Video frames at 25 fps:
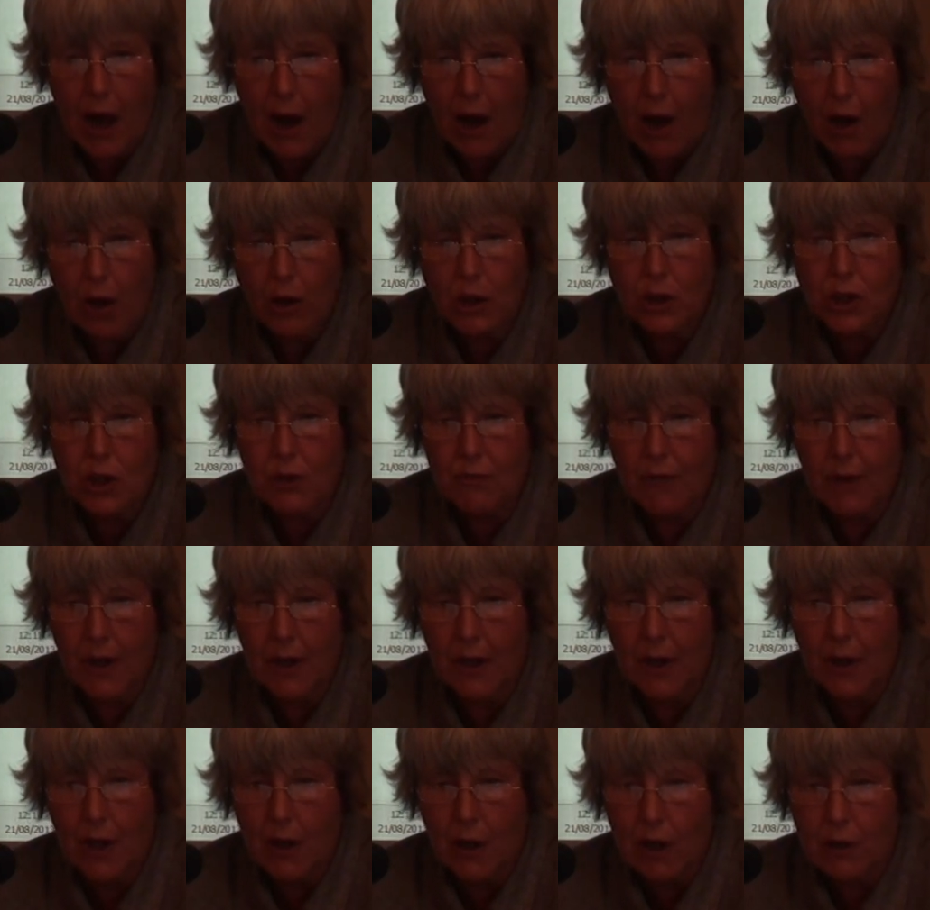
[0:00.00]

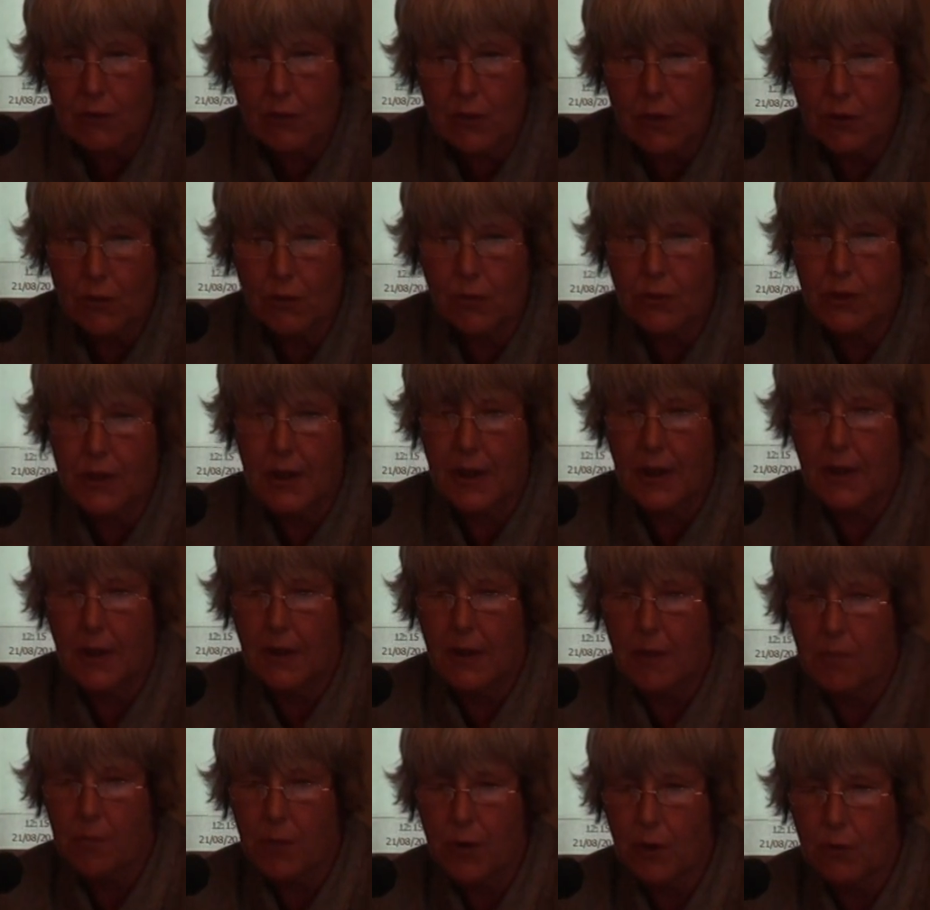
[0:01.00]
altering roles in
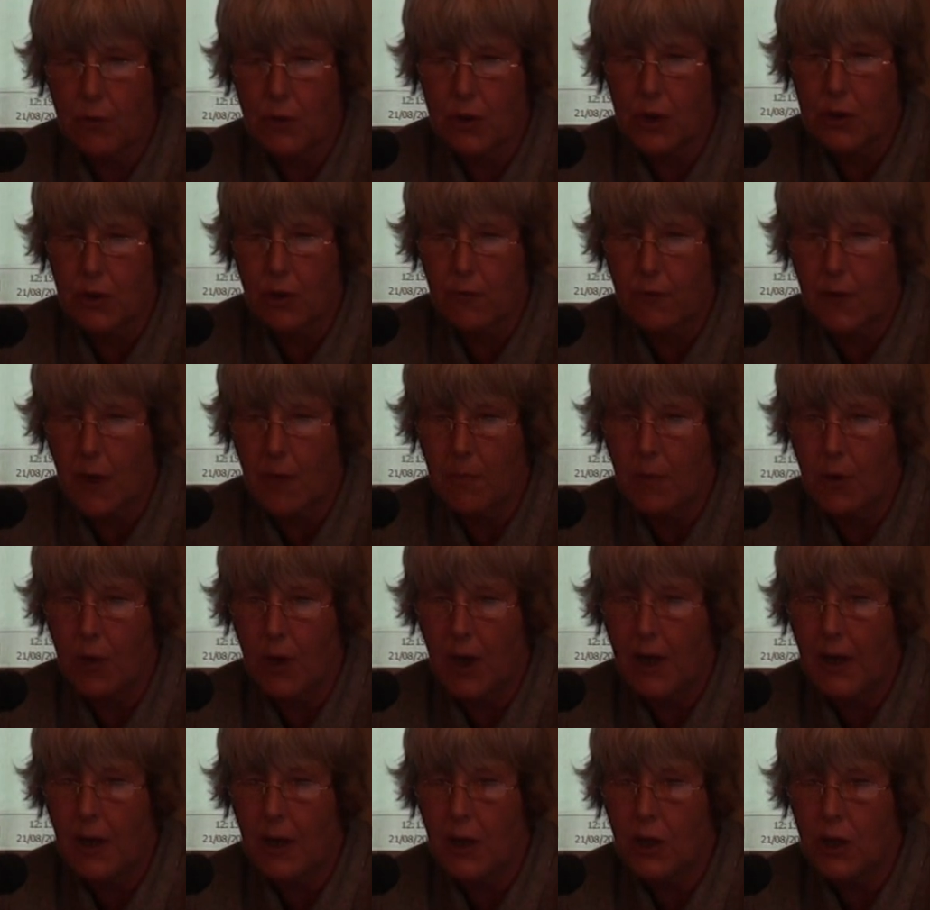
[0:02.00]
the process of
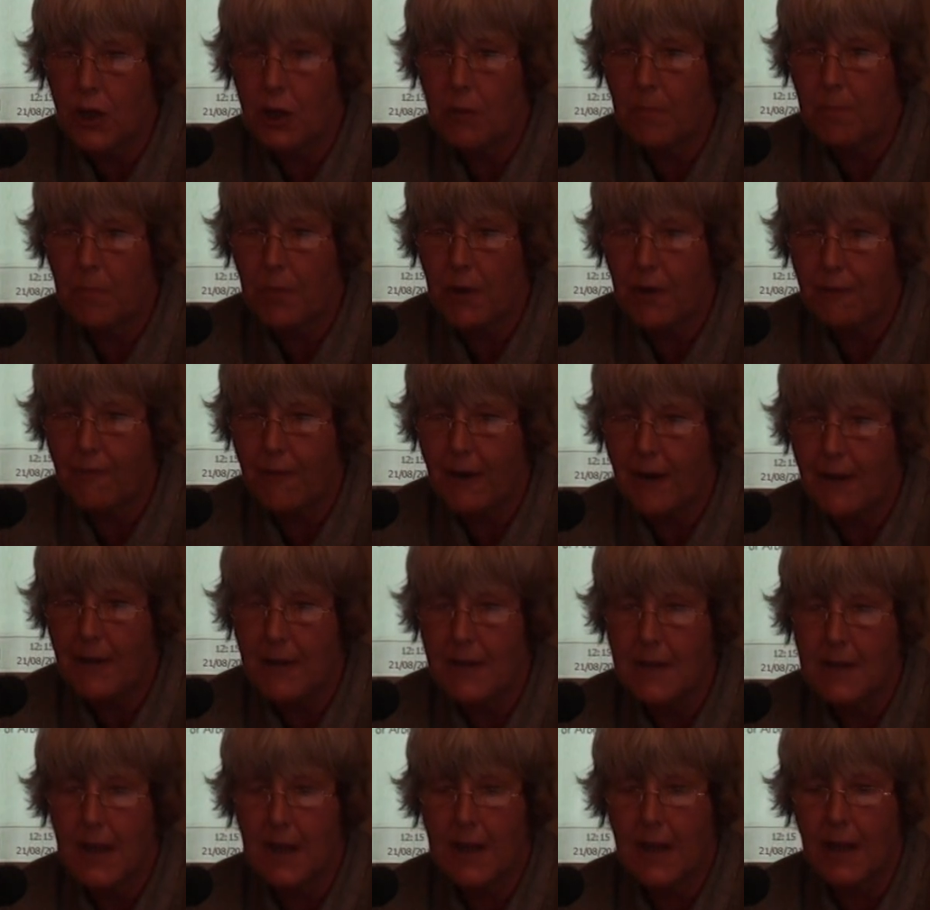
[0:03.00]
communication
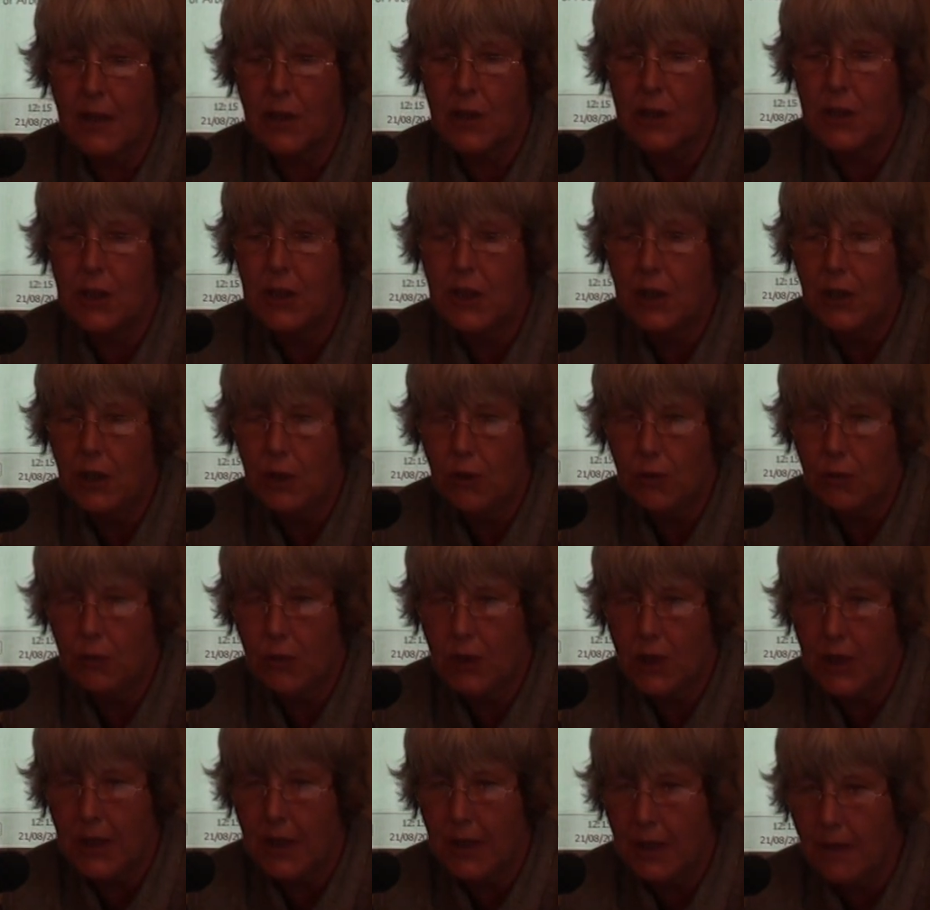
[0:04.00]
provides the
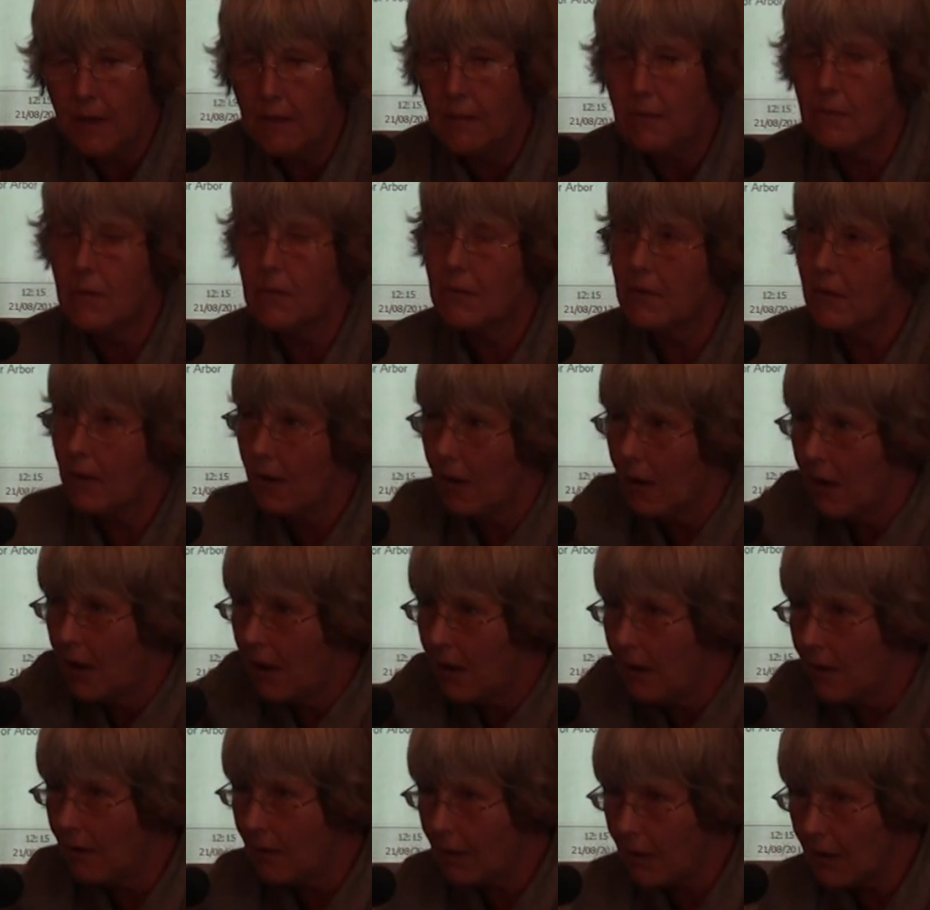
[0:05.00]
continuity,
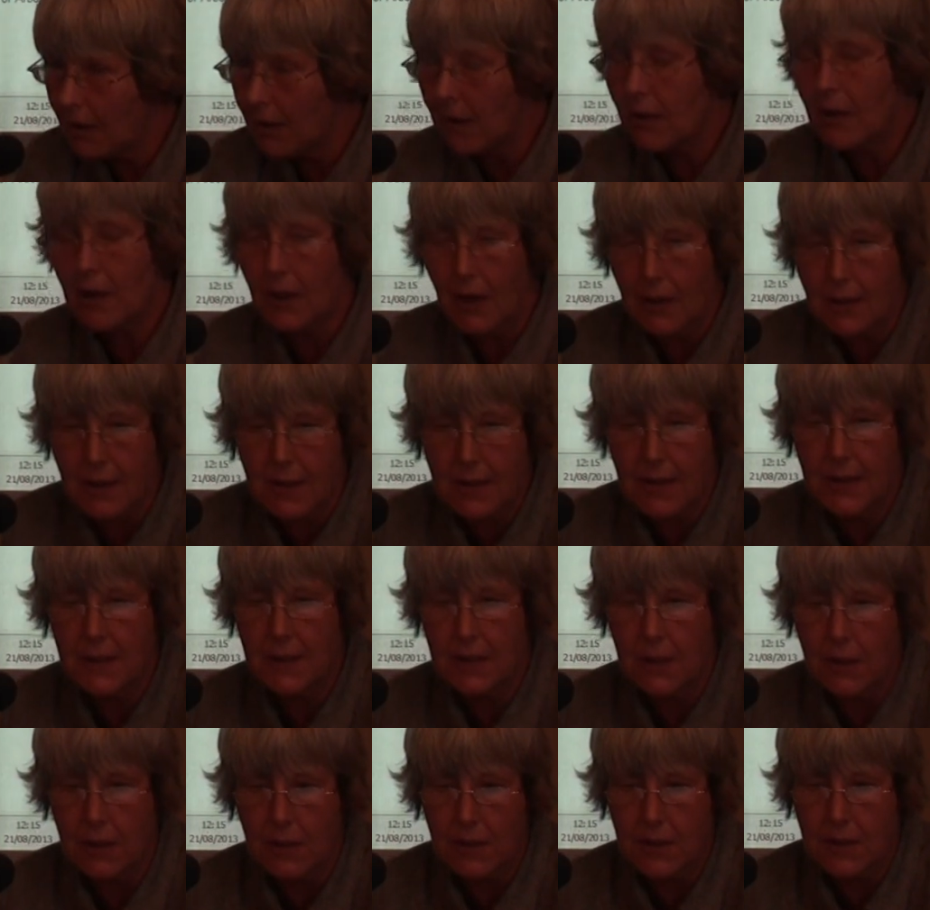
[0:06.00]

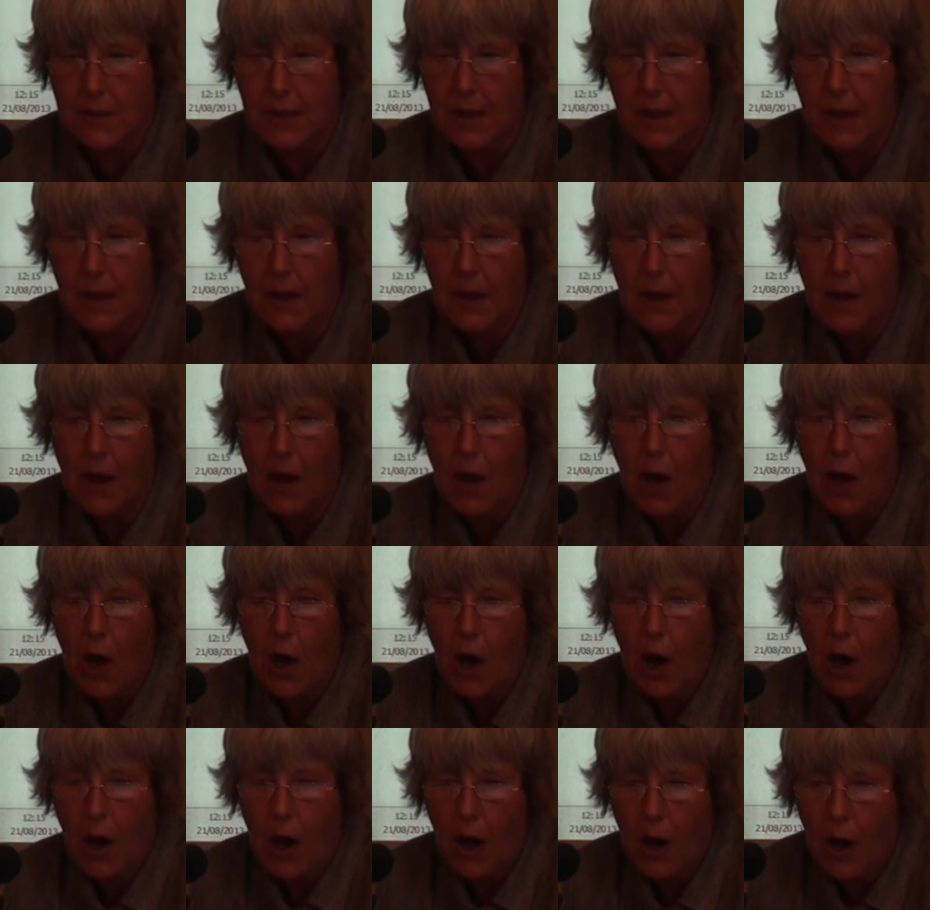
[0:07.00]
consistency
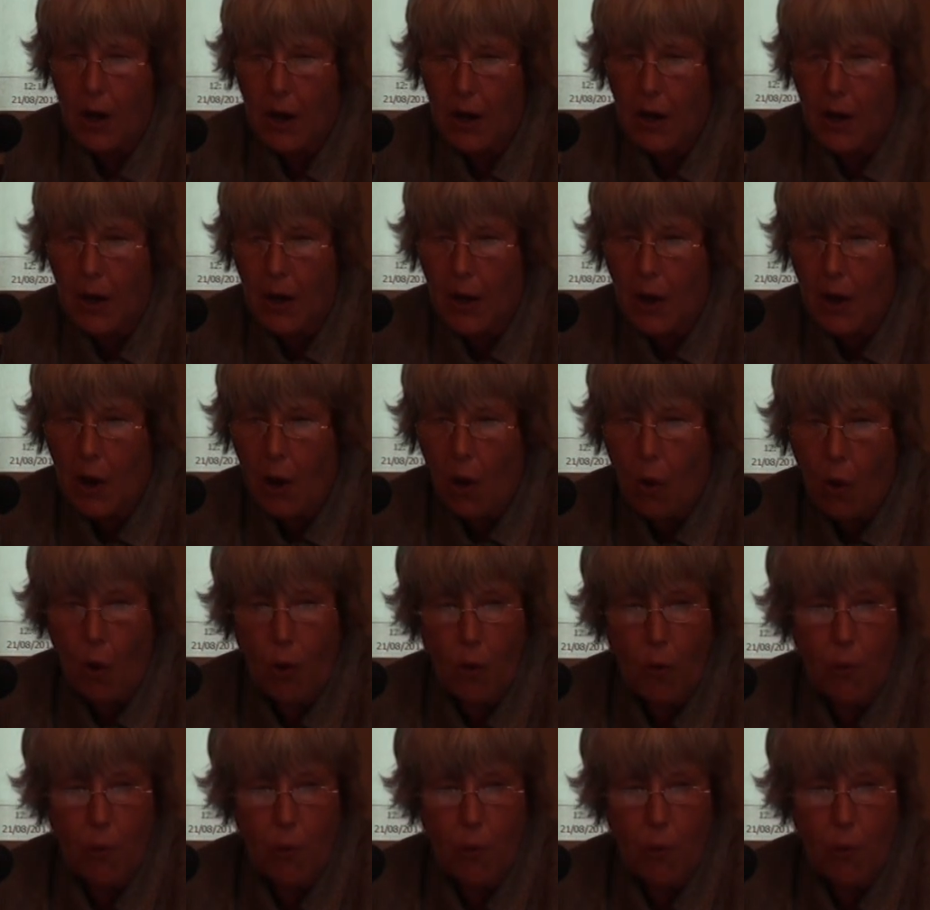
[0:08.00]
of